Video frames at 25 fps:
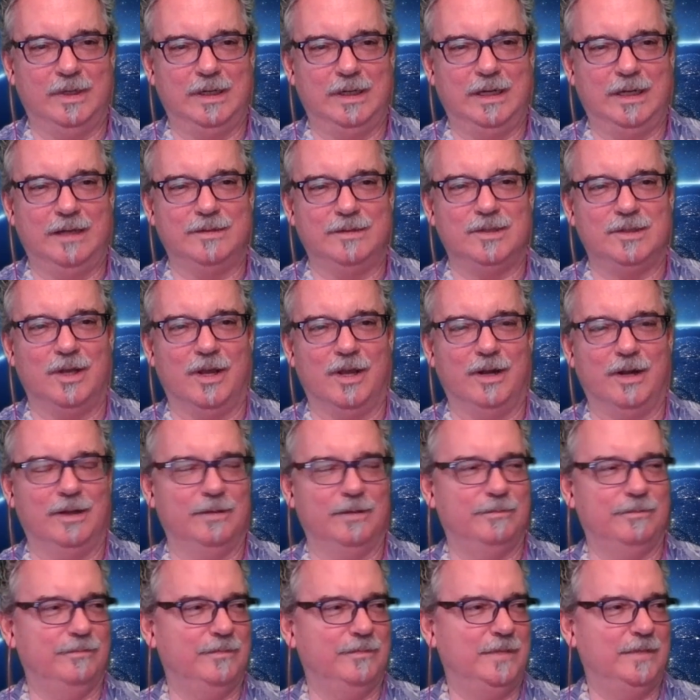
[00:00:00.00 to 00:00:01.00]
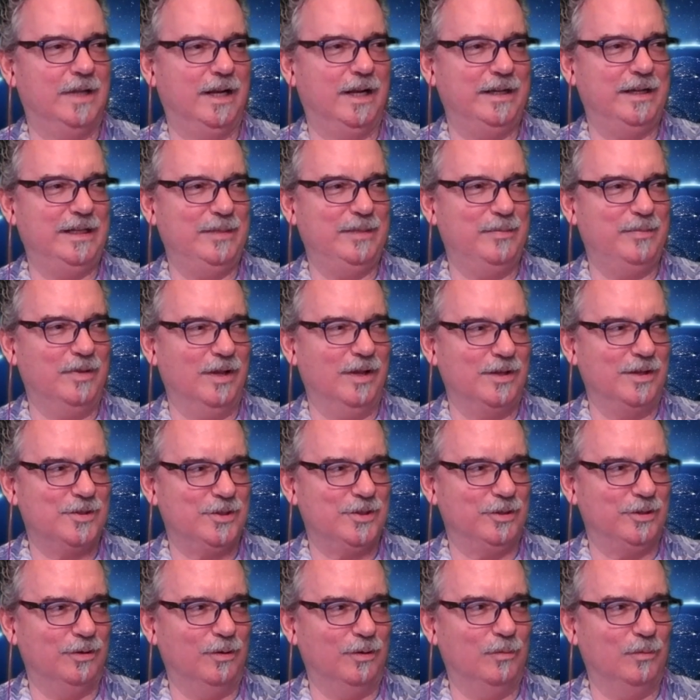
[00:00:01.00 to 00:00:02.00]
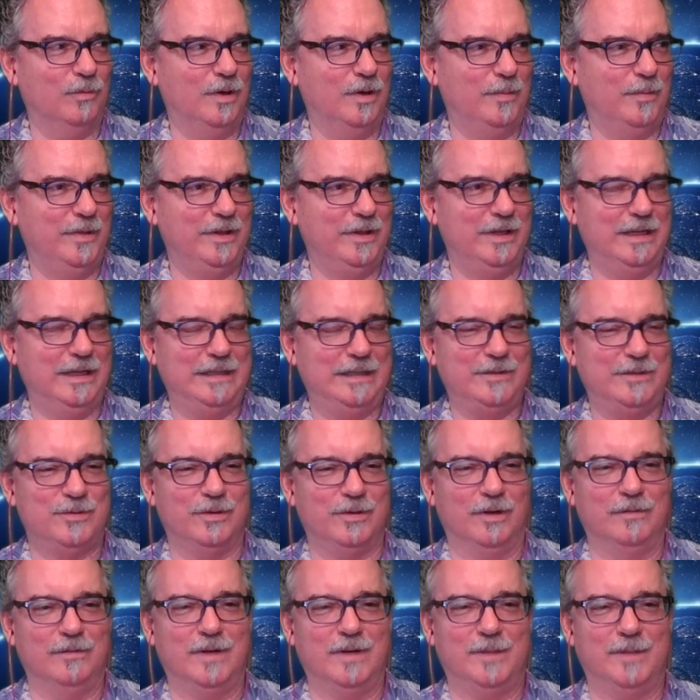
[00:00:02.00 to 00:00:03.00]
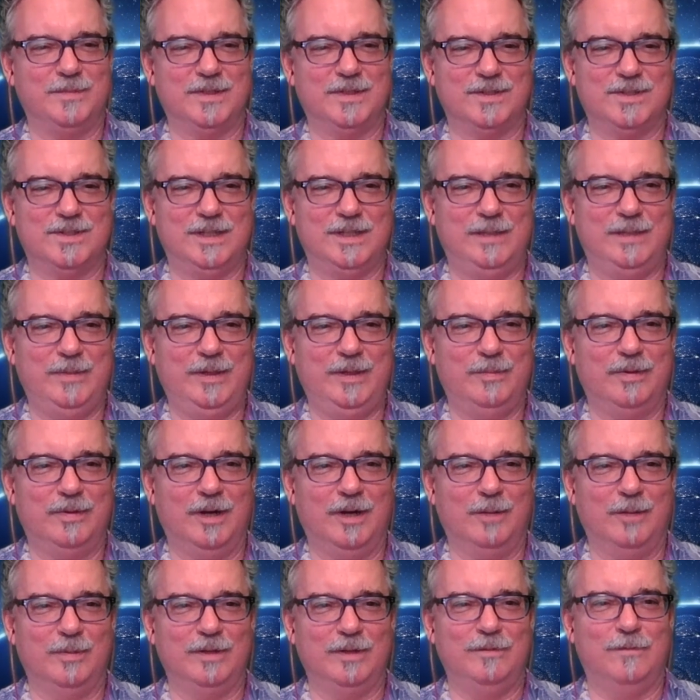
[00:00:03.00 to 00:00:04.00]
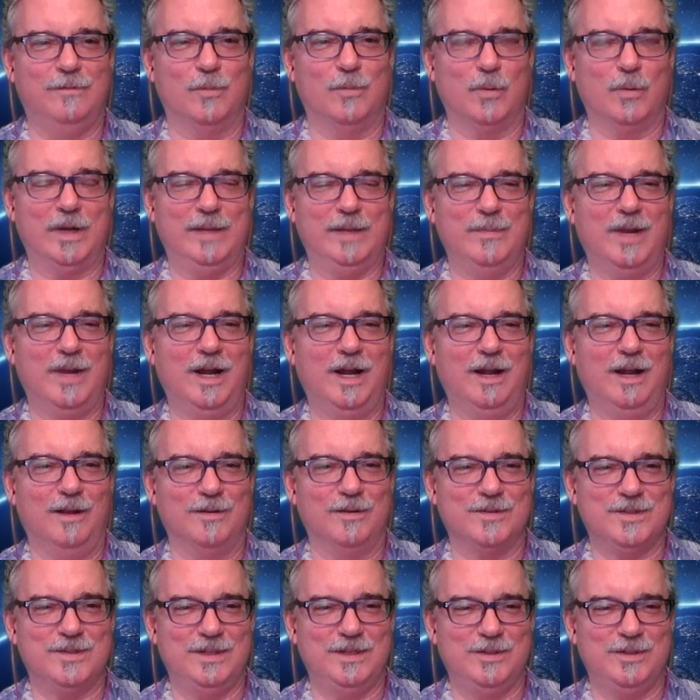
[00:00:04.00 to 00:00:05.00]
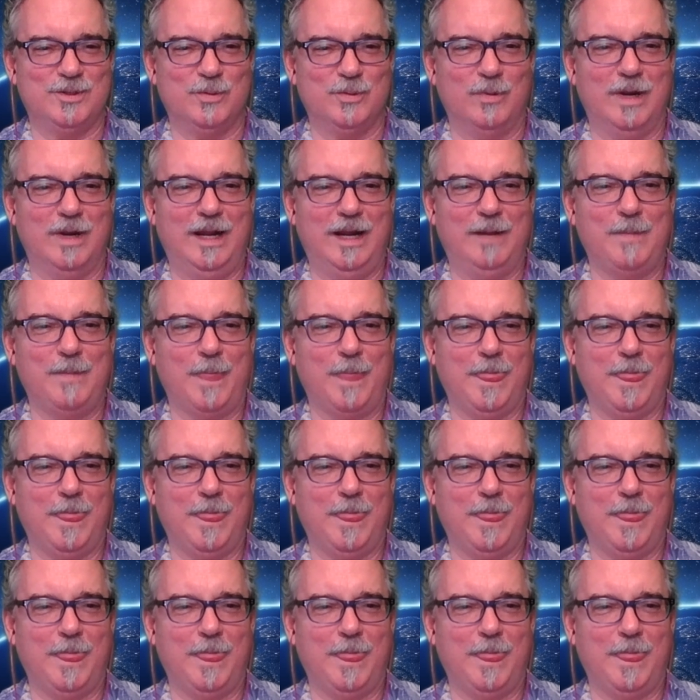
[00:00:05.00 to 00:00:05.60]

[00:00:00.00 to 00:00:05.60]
and I taught a 90 plus year old woman that drove up to see me probably 40 miles each way.